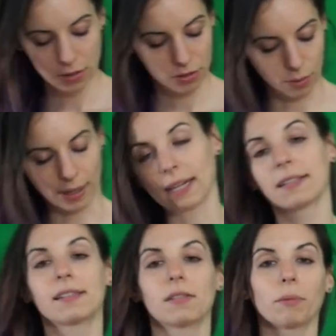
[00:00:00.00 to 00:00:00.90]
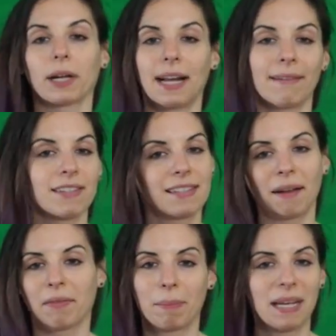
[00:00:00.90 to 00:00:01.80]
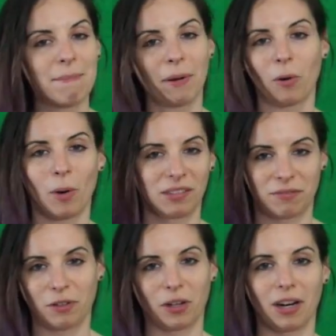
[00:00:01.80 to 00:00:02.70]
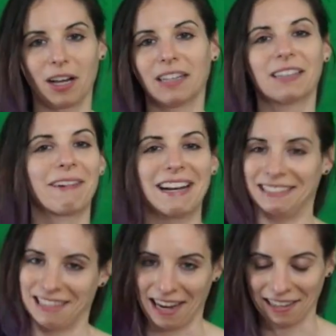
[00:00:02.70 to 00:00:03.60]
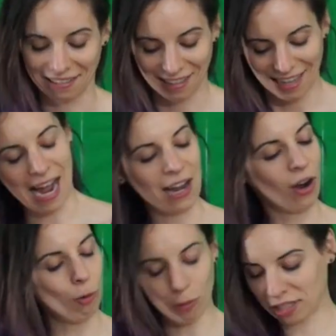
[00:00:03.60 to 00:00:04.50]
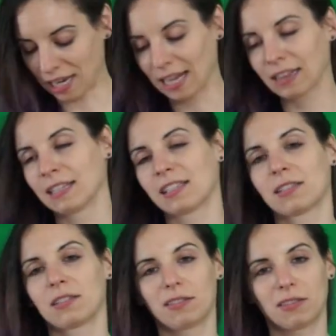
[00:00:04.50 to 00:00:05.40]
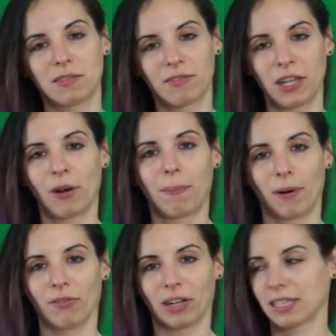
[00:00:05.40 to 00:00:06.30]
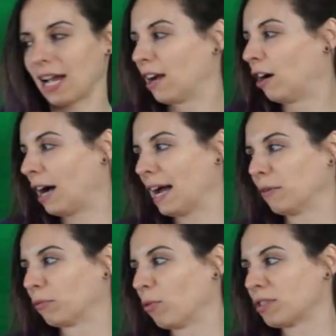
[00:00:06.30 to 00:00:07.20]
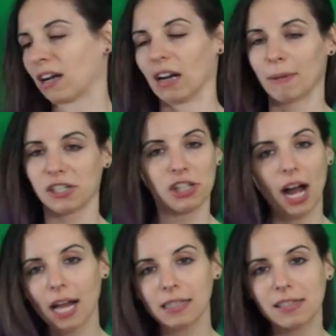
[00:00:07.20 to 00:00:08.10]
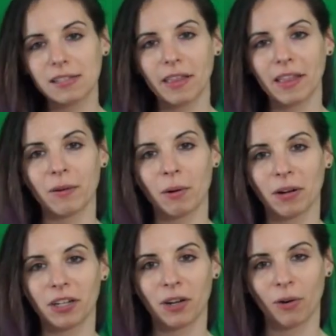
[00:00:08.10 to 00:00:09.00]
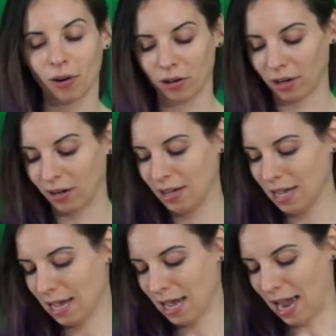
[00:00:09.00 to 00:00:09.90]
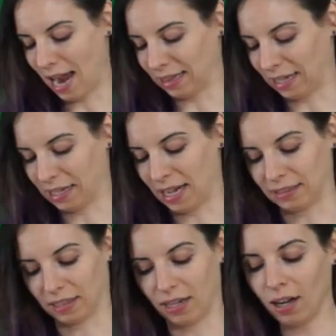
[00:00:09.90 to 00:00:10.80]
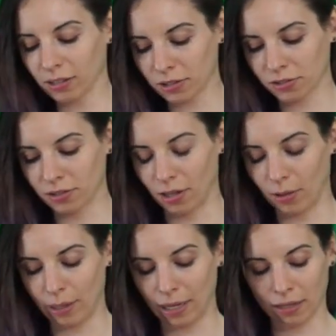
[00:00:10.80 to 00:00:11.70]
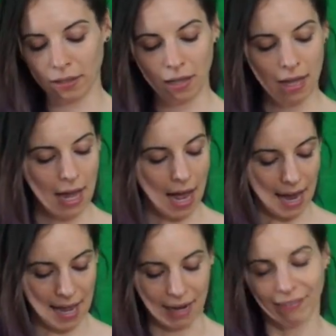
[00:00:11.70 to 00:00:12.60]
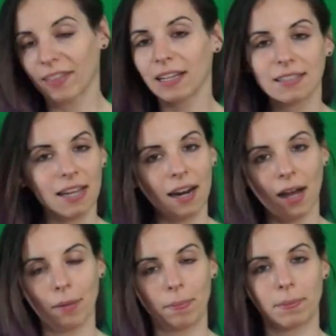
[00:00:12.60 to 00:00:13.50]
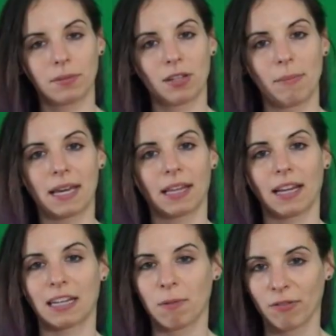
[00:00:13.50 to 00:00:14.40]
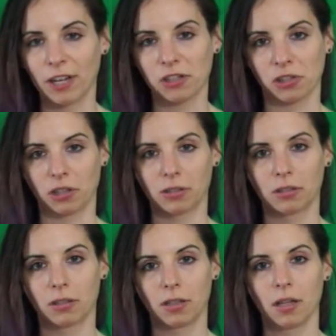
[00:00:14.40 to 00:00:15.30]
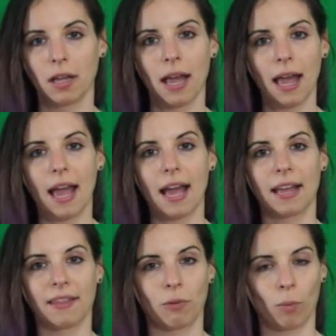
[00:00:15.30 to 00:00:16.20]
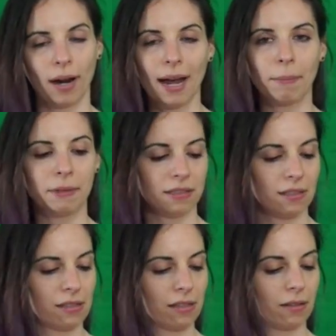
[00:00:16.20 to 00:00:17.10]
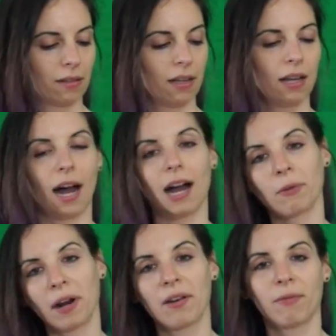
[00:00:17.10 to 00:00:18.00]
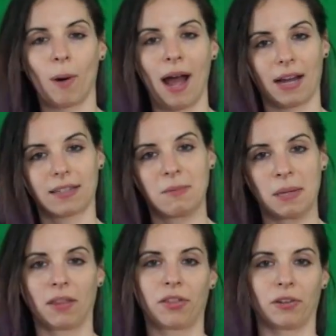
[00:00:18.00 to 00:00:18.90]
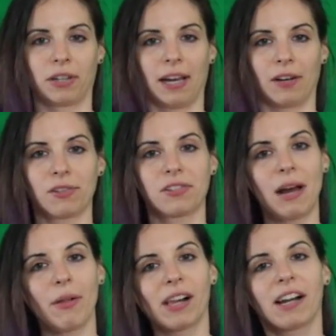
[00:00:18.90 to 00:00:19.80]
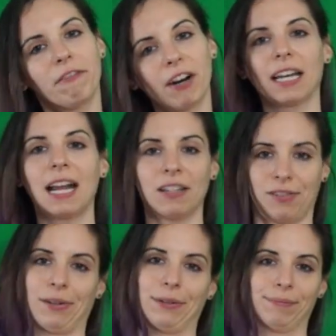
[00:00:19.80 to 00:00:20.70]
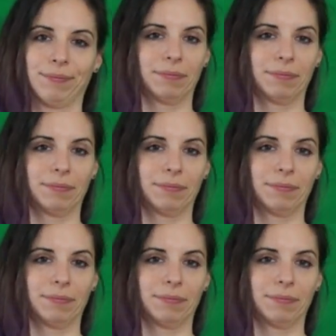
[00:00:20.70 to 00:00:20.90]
So I guess we're gonna have to save the peanut butter one for a rainy day. I almost had this video perfect. I wrote down all my shots so they were in good order. I like got the colors going. I had everything set up to make it like professional. And then what happens? I run out of wax to make the third candle. So now I look like a fucking asshole.